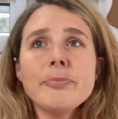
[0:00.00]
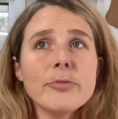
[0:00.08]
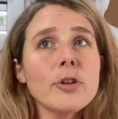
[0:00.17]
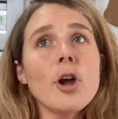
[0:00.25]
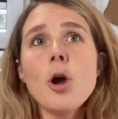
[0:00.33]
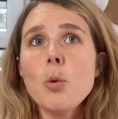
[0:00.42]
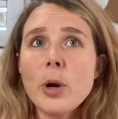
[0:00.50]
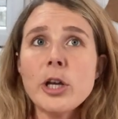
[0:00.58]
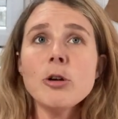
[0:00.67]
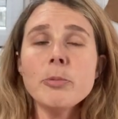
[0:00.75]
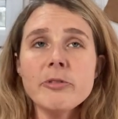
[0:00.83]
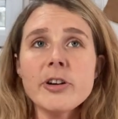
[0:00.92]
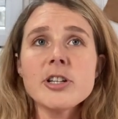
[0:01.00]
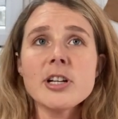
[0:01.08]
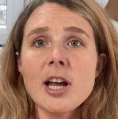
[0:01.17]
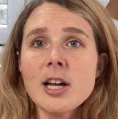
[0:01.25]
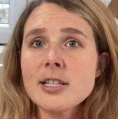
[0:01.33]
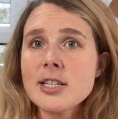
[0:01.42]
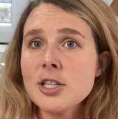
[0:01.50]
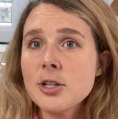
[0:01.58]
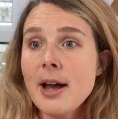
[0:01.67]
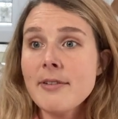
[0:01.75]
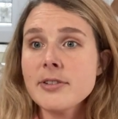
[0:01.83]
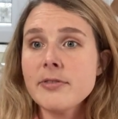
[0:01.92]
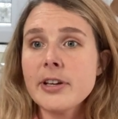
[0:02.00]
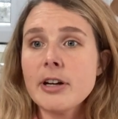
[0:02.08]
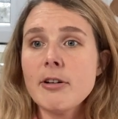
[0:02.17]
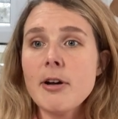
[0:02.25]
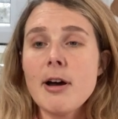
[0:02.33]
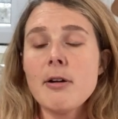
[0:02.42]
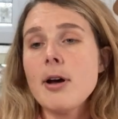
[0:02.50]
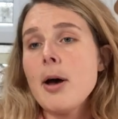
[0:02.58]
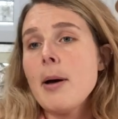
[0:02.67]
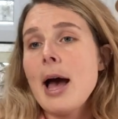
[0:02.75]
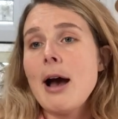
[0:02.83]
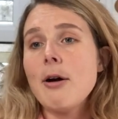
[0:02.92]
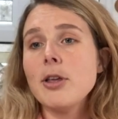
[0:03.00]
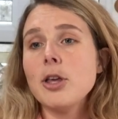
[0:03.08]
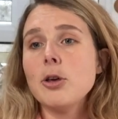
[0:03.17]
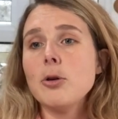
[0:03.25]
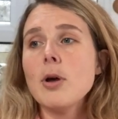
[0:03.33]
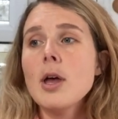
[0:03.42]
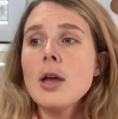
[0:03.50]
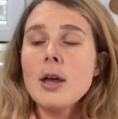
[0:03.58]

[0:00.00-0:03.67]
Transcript: No, when you're a professional artist, you have to figure out how you